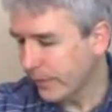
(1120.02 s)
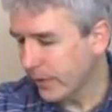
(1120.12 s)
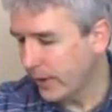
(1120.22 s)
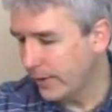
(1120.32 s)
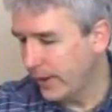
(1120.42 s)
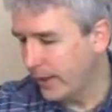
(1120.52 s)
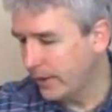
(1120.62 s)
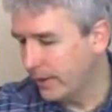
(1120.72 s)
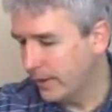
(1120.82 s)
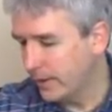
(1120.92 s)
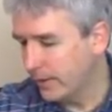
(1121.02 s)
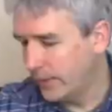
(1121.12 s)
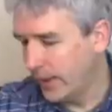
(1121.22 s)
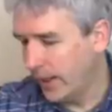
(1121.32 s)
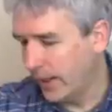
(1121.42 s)
And then we
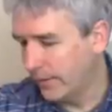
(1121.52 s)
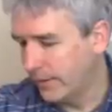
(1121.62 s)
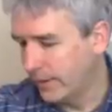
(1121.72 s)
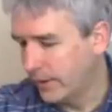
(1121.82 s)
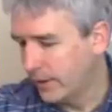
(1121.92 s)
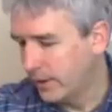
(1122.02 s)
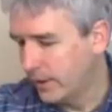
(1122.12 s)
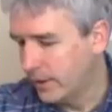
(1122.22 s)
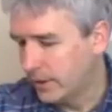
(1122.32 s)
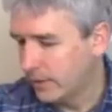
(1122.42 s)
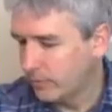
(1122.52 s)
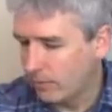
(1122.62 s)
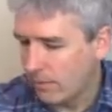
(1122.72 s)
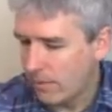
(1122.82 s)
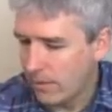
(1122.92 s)
have
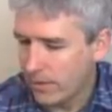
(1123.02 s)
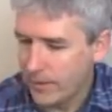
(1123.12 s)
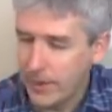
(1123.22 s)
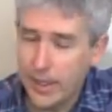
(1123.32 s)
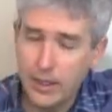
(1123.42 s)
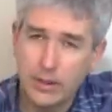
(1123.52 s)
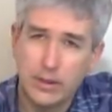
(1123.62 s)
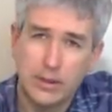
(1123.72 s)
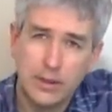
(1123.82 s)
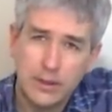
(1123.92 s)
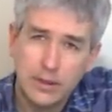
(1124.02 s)
the mechanical